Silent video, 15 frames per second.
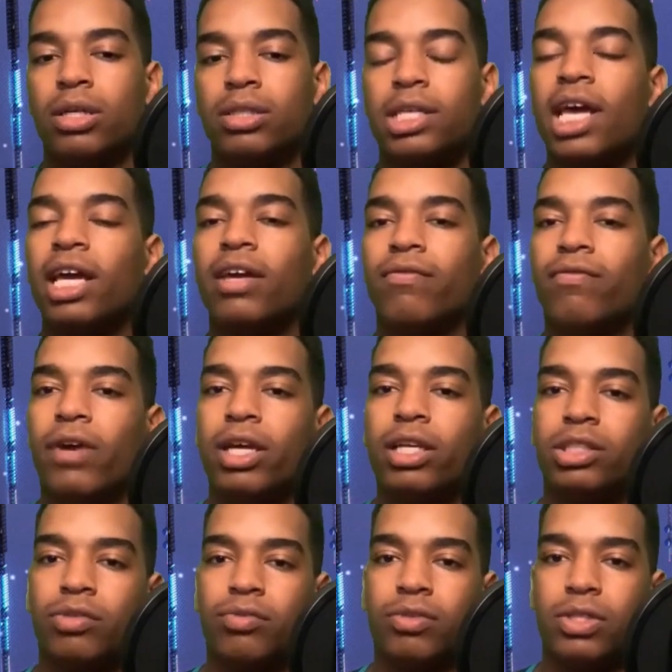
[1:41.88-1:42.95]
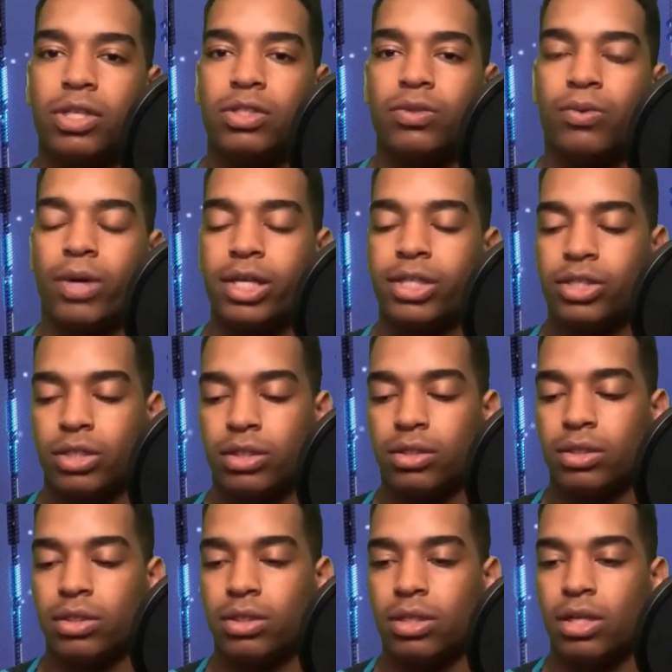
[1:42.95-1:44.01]
take advantage of the
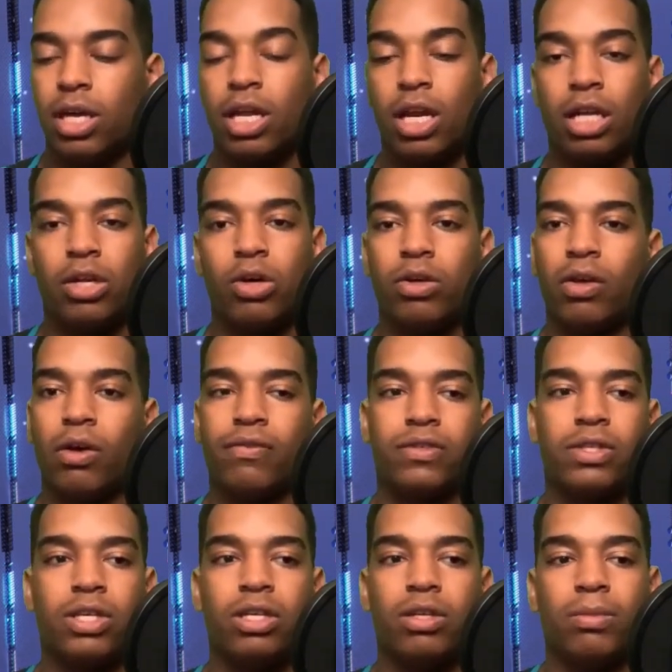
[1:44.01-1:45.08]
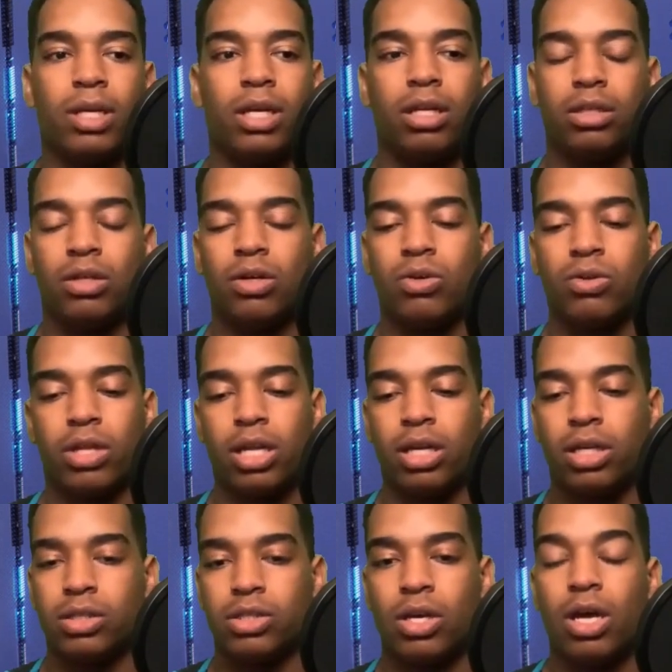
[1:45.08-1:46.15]
situation. And I know y'all have seen them, and I know that
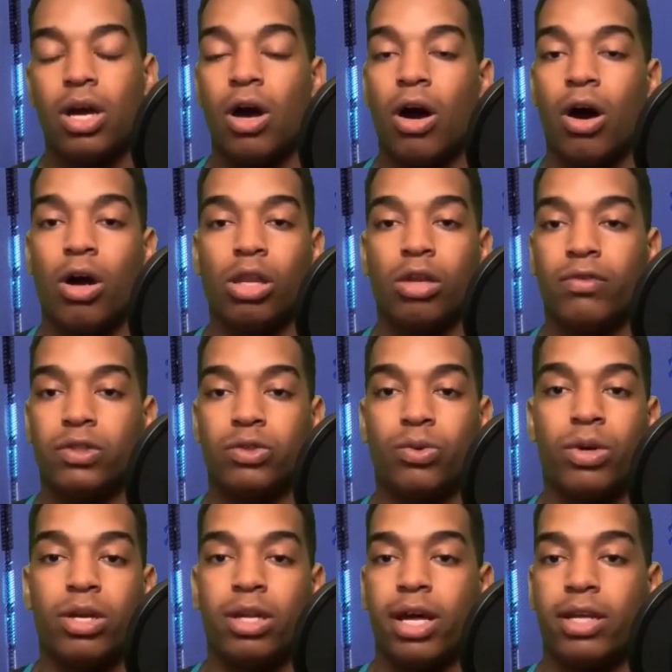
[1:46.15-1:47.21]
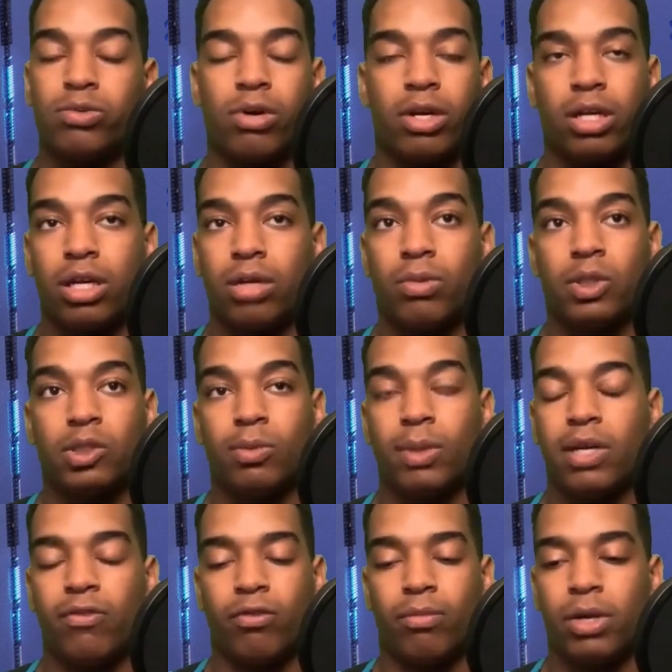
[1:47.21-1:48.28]
it's all over Twitter. That's where I get most of
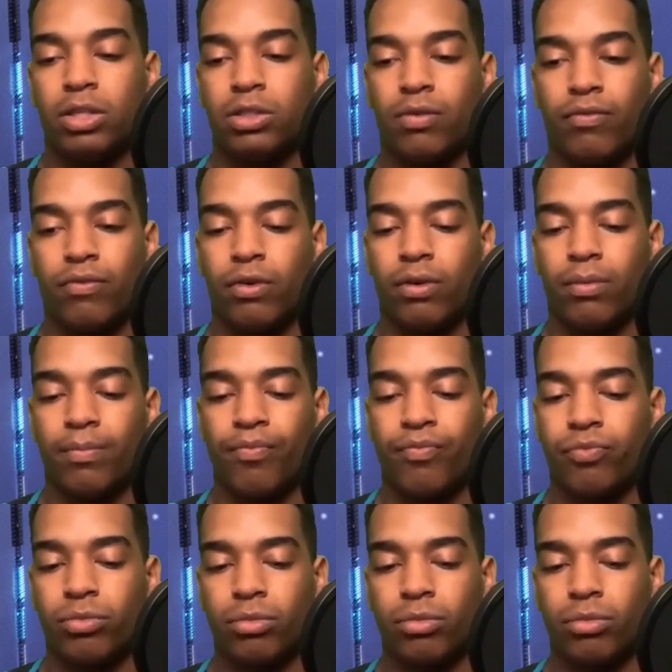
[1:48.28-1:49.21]
my information from.